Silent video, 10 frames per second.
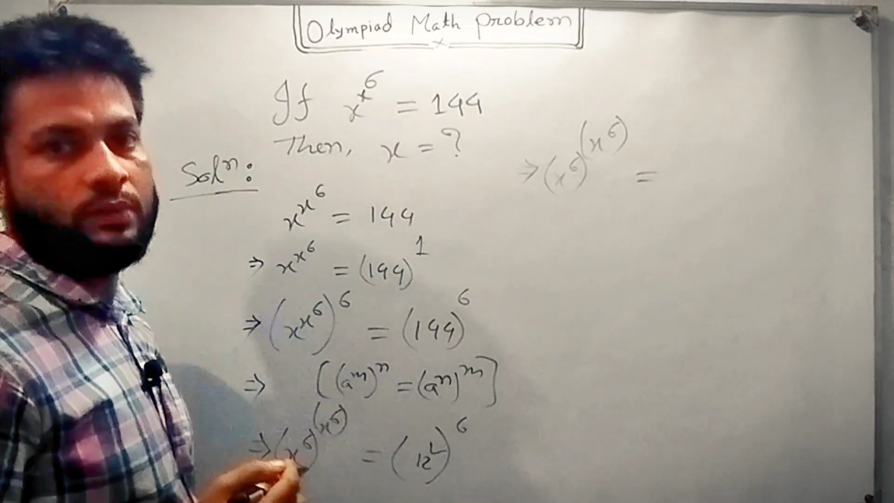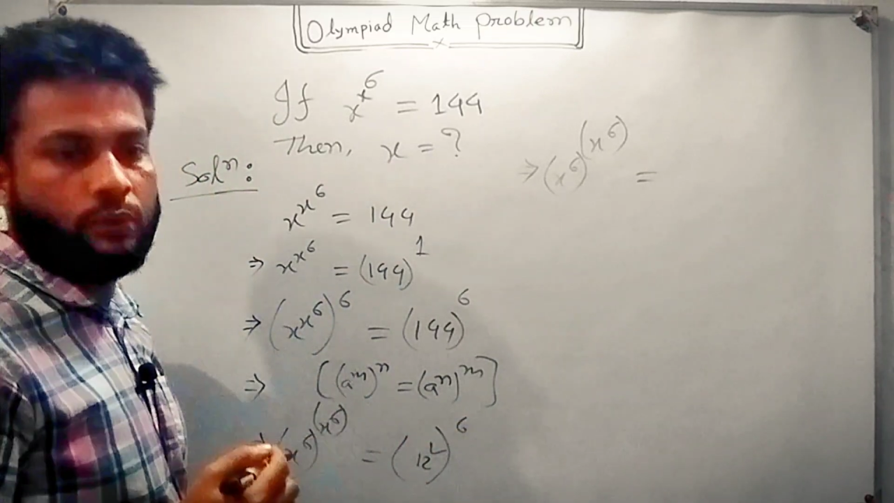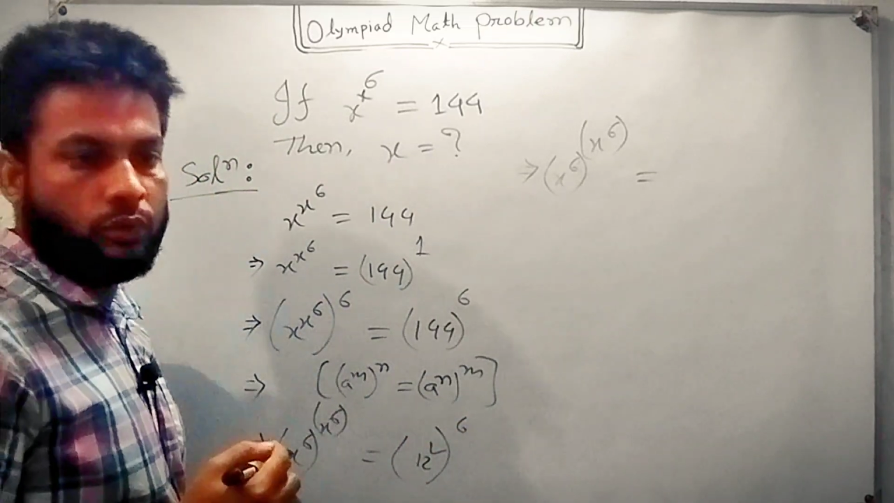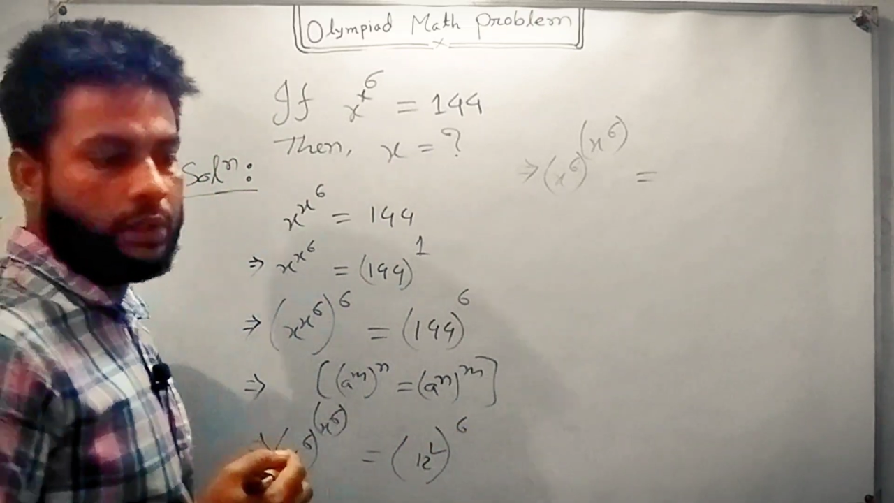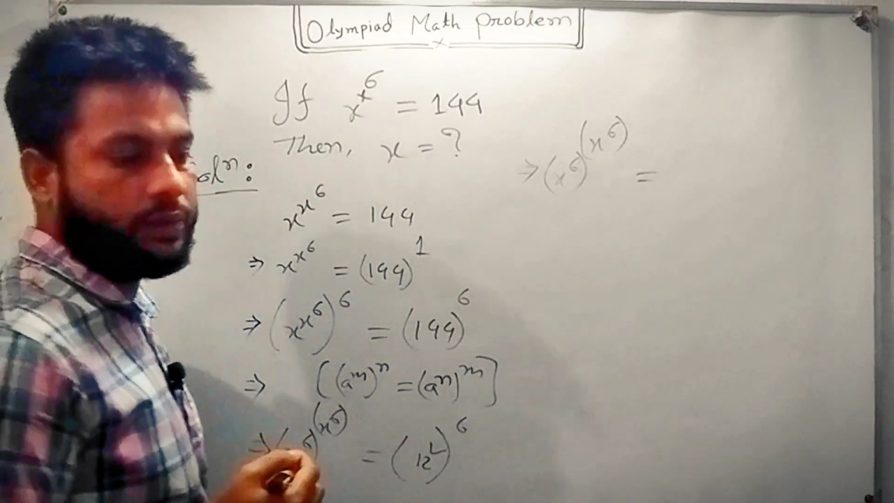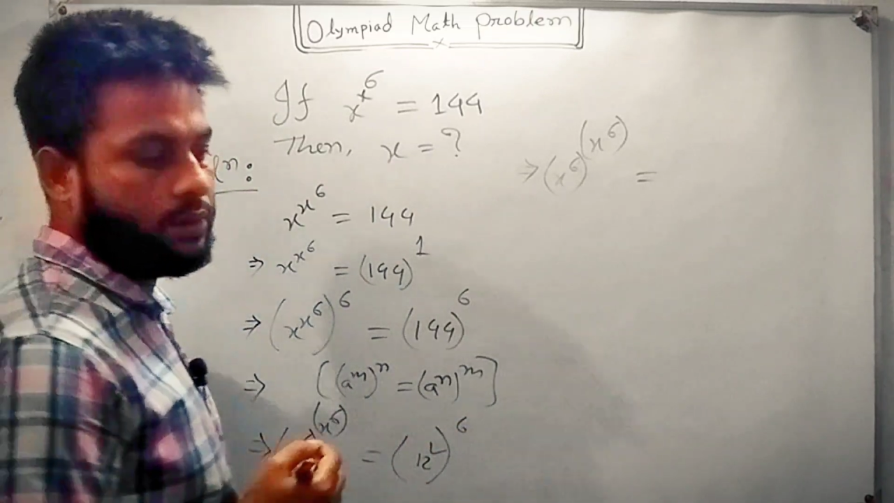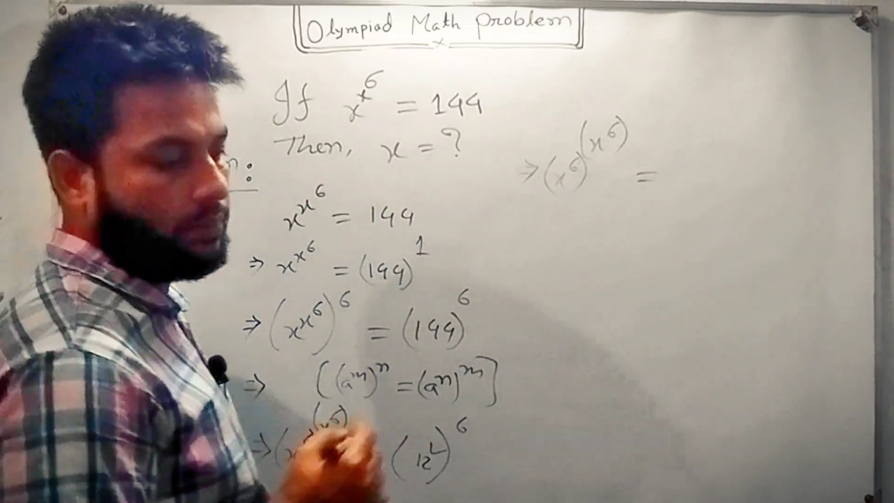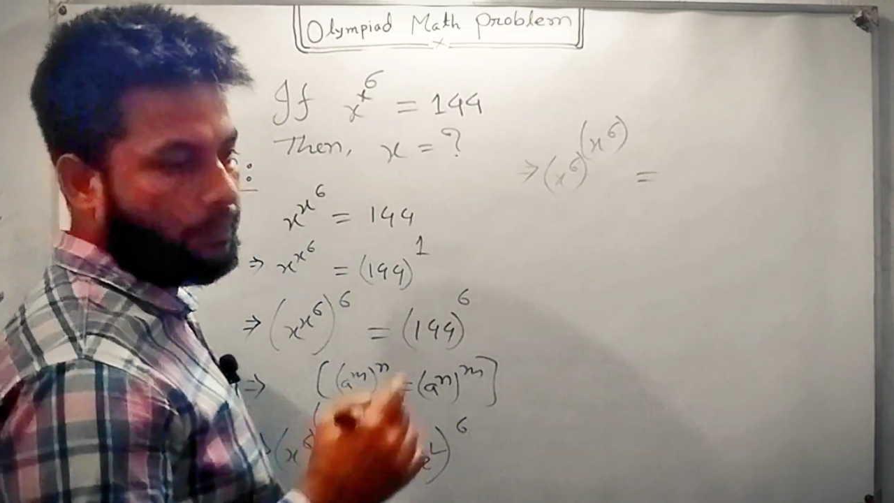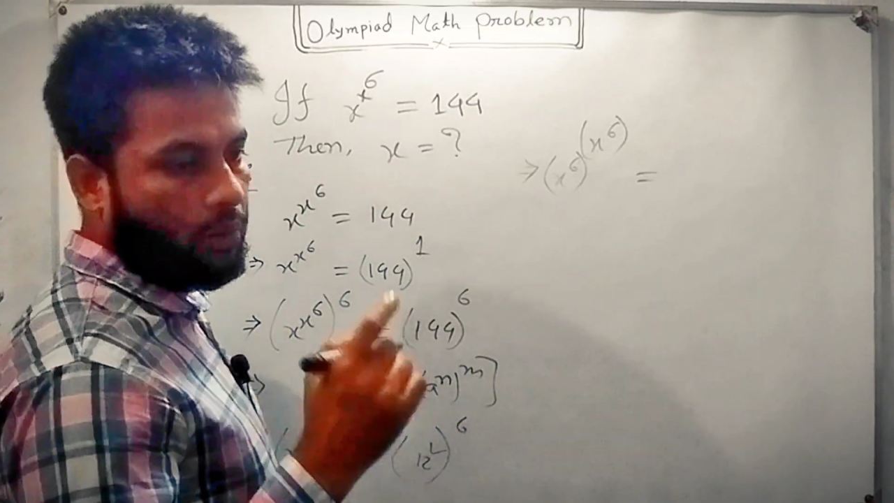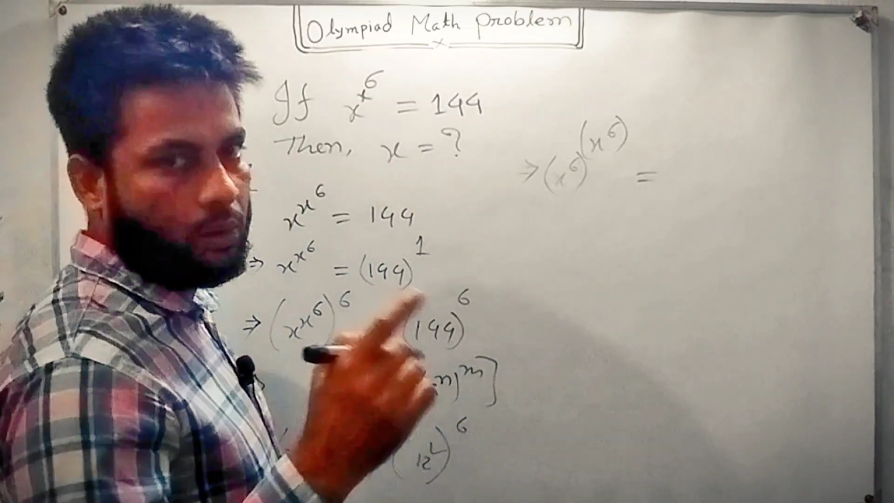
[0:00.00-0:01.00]
know that
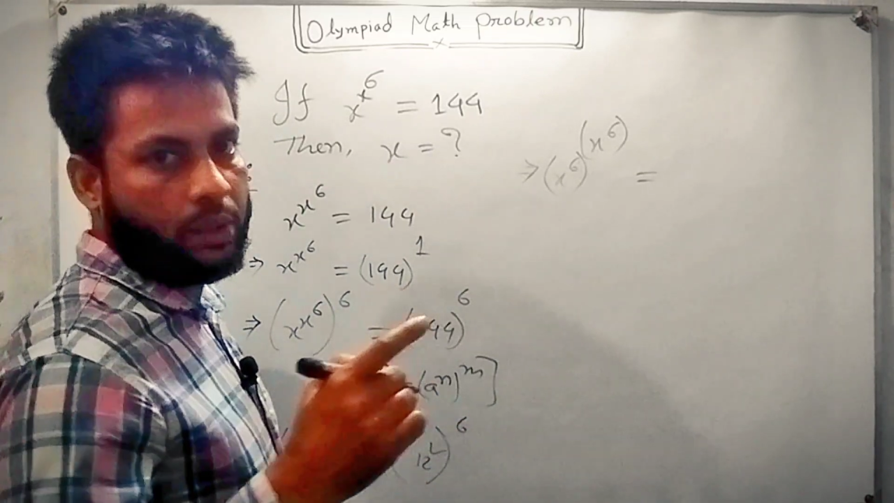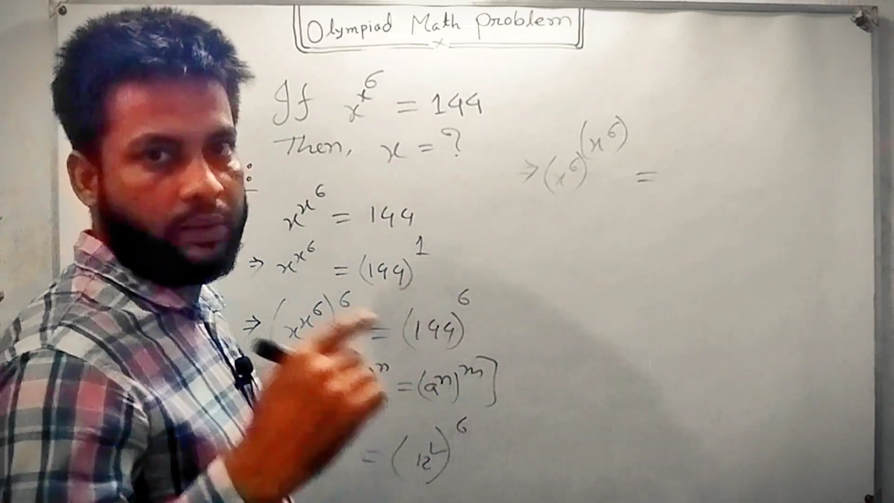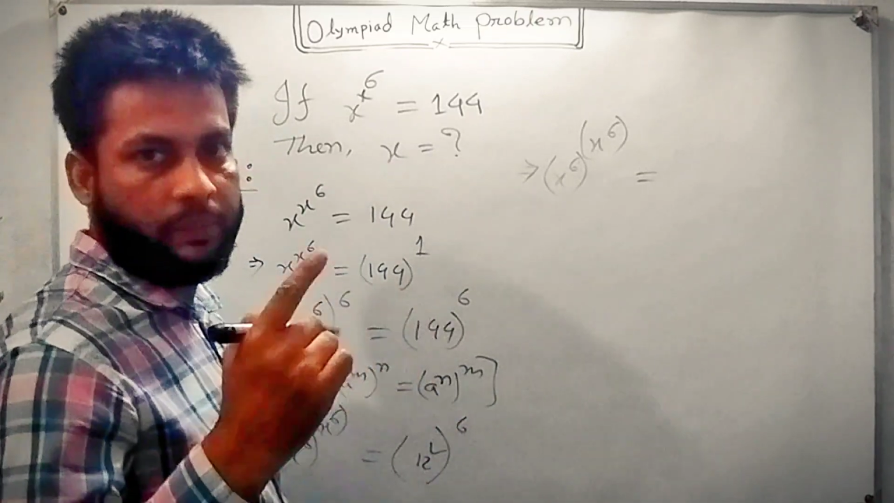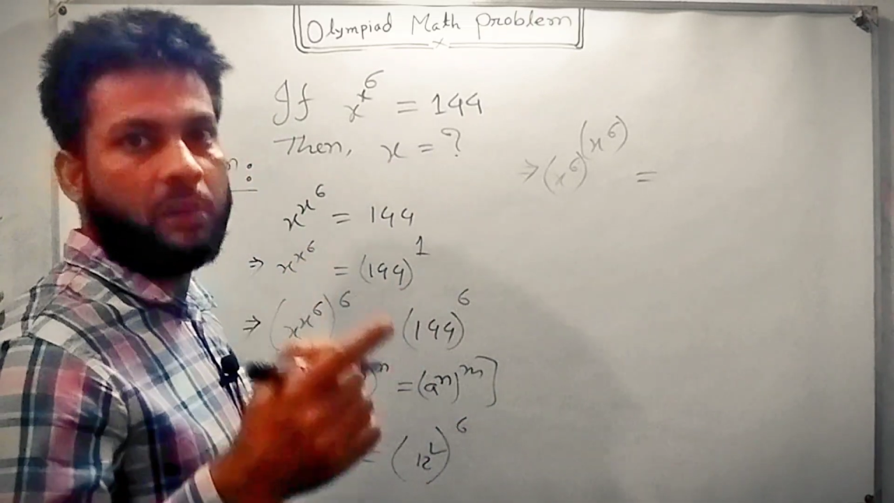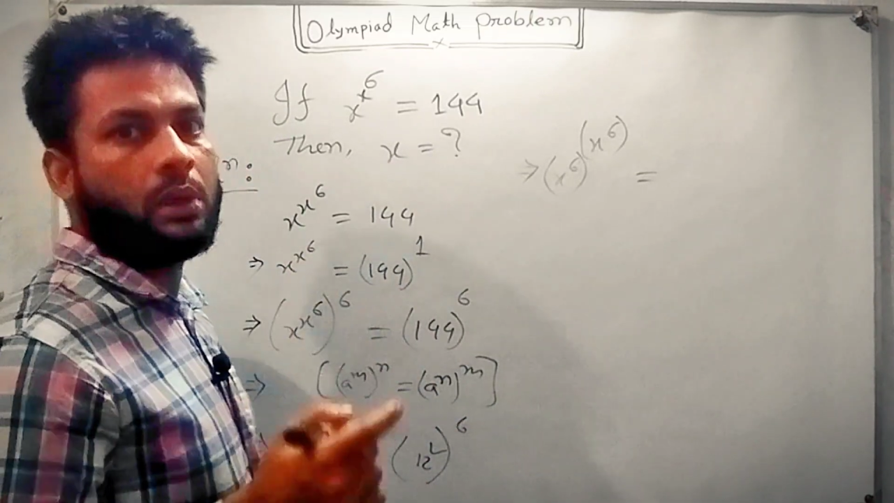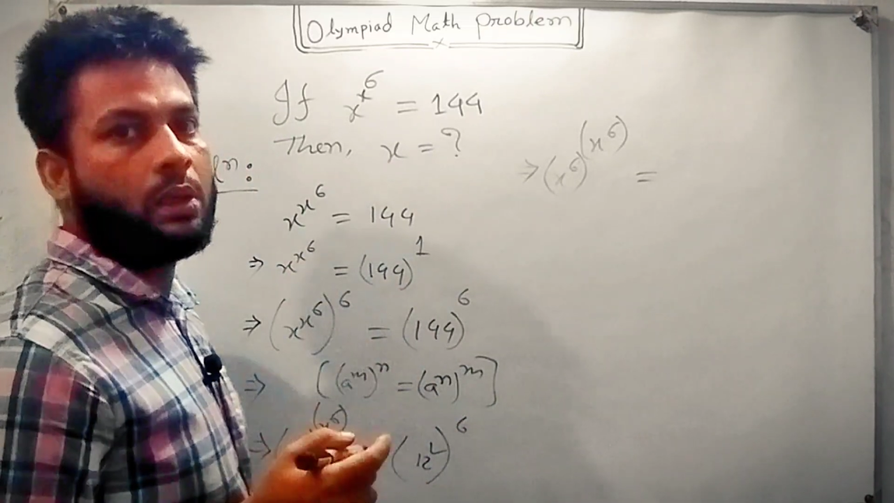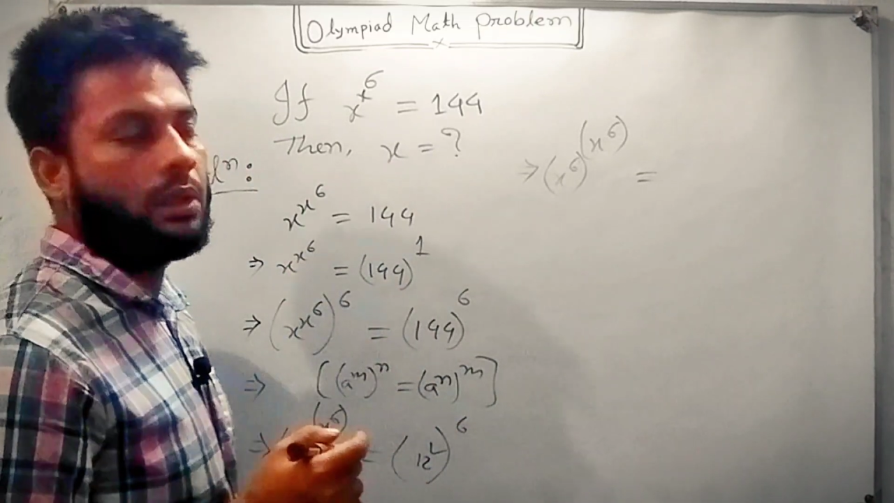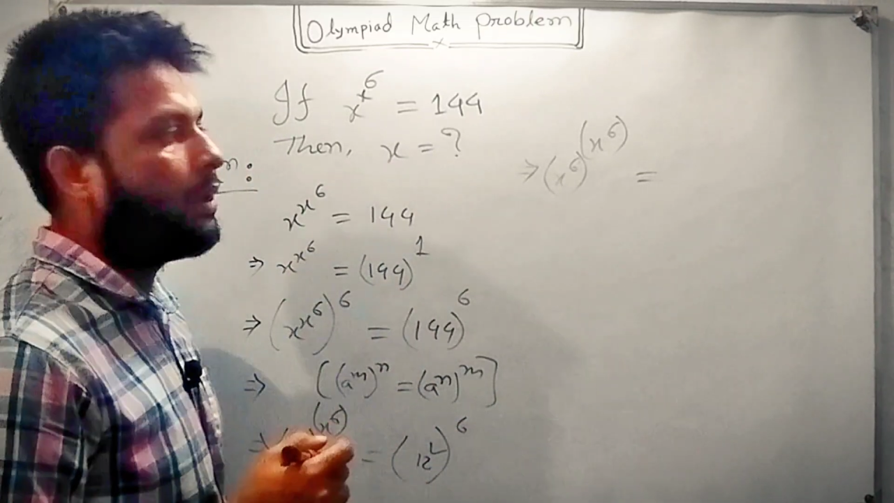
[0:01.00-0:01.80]
power and power